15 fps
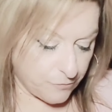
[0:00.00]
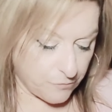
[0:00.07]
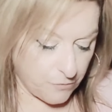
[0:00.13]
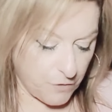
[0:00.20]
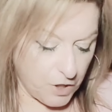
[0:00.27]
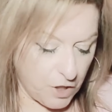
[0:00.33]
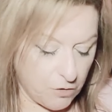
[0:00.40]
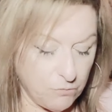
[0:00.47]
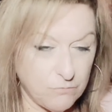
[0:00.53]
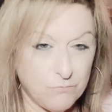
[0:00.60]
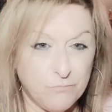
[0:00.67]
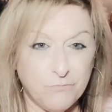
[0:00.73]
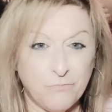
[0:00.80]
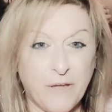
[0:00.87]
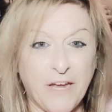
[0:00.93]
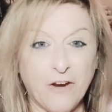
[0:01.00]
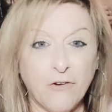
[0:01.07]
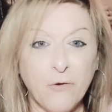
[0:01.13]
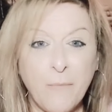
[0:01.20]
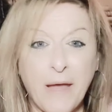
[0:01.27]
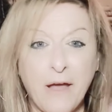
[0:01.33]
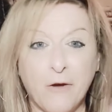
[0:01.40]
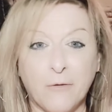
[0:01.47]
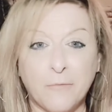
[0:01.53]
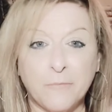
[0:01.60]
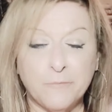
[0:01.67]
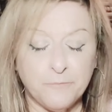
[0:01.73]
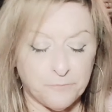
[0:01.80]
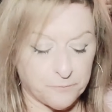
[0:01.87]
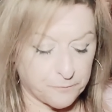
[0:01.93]
hear them out.
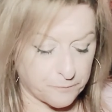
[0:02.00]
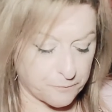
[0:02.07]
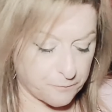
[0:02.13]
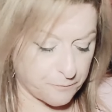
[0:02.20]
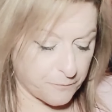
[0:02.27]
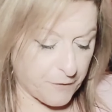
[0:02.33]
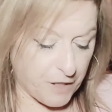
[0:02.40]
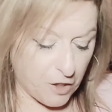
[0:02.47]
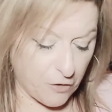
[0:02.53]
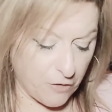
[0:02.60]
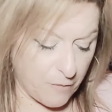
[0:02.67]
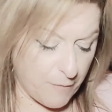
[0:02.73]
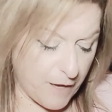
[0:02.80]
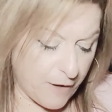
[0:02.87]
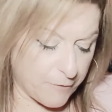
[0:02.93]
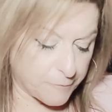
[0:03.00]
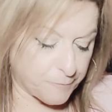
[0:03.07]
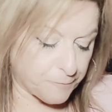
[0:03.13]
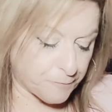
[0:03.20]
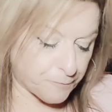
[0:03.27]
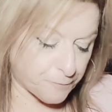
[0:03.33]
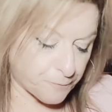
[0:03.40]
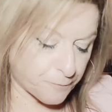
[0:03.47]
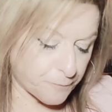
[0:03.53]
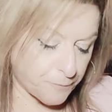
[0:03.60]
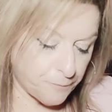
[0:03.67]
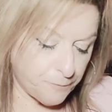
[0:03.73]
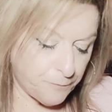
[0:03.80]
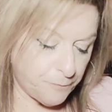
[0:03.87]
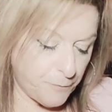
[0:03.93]
Hear them out.
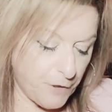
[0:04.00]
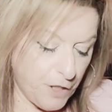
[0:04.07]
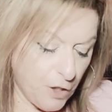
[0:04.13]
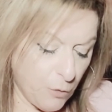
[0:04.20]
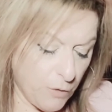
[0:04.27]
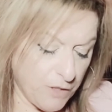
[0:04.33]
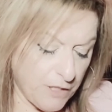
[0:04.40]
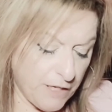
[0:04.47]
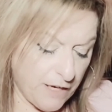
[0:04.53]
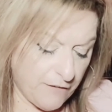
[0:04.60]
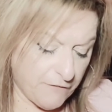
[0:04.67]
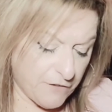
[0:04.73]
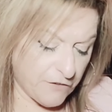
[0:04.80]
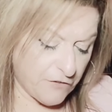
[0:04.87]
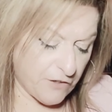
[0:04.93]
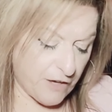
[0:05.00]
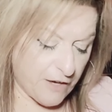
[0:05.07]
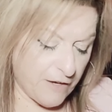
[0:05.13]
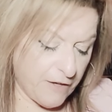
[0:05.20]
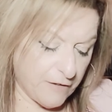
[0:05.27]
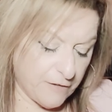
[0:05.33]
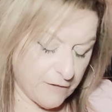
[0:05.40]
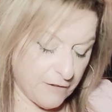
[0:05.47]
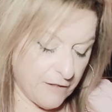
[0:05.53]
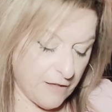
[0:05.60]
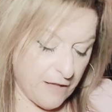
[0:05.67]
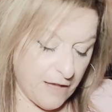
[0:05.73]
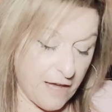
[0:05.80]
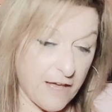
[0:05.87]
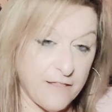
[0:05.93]
Hear what they have to say
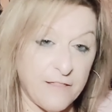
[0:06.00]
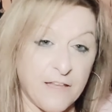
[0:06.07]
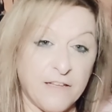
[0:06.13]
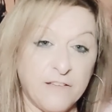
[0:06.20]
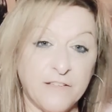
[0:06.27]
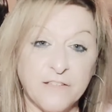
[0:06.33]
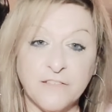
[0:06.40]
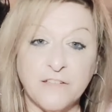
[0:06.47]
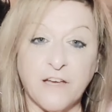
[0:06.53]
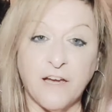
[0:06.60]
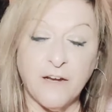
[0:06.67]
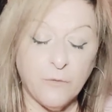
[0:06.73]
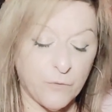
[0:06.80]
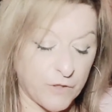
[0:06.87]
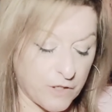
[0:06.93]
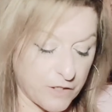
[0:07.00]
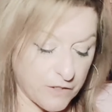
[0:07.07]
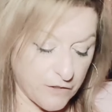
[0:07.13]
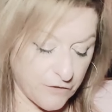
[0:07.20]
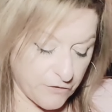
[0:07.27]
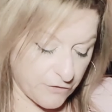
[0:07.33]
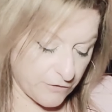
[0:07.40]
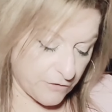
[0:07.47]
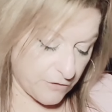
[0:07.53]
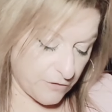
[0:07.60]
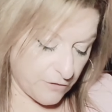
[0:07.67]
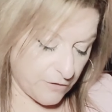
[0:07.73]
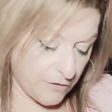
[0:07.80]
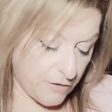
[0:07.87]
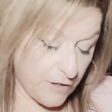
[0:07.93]
and then decide what it is
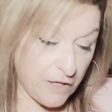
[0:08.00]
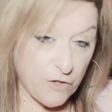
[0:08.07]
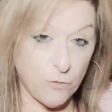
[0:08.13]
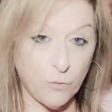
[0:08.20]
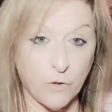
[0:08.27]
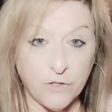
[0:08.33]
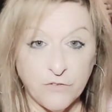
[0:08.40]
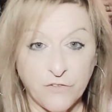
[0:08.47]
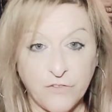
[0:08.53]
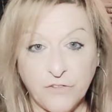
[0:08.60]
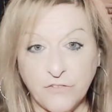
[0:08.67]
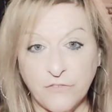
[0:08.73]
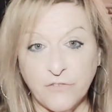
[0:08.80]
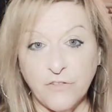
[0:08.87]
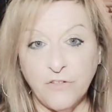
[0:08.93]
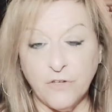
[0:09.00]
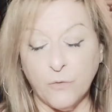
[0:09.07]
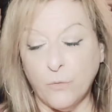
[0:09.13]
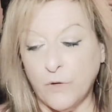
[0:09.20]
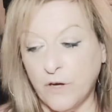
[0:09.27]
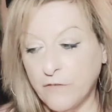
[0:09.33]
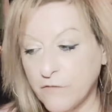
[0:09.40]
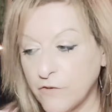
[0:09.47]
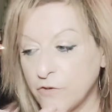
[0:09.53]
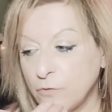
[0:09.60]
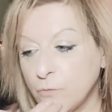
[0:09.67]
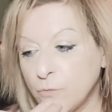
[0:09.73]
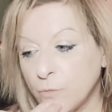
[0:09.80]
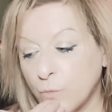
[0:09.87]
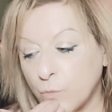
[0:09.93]
that you want to, whatever
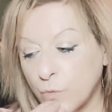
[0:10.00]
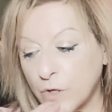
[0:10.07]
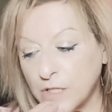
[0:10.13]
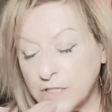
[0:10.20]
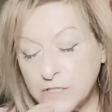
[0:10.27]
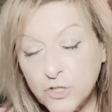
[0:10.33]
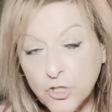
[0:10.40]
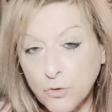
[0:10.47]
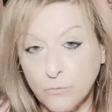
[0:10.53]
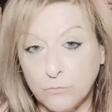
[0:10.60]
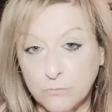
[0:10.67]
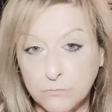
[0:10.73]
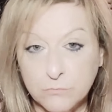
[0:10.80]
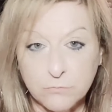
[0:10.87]
you want to do,